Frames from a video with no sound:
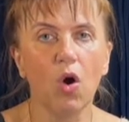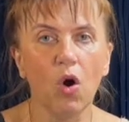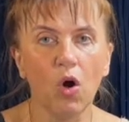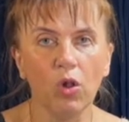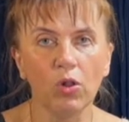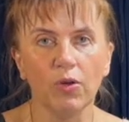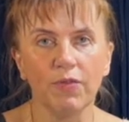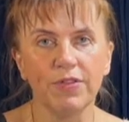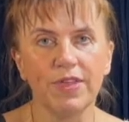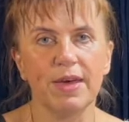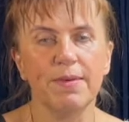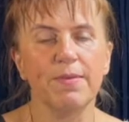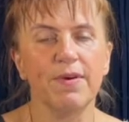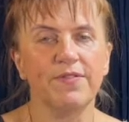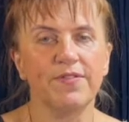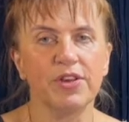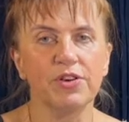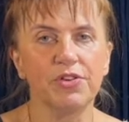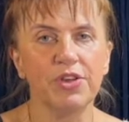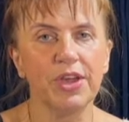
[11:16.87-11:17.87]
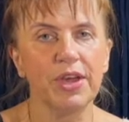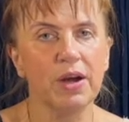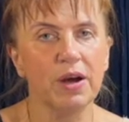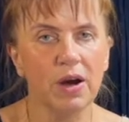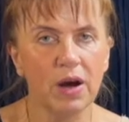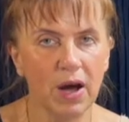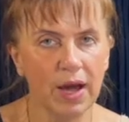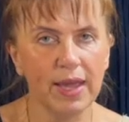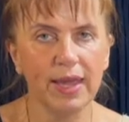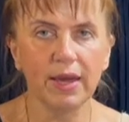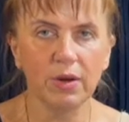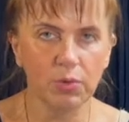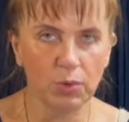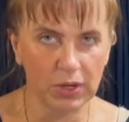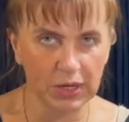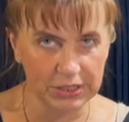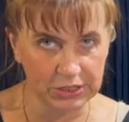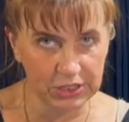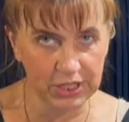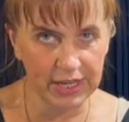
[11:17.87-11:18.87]
all of them are very high
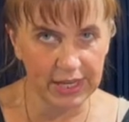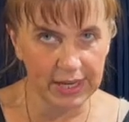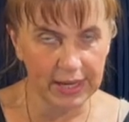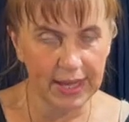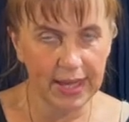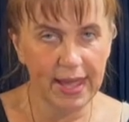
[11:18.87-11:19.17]
quality,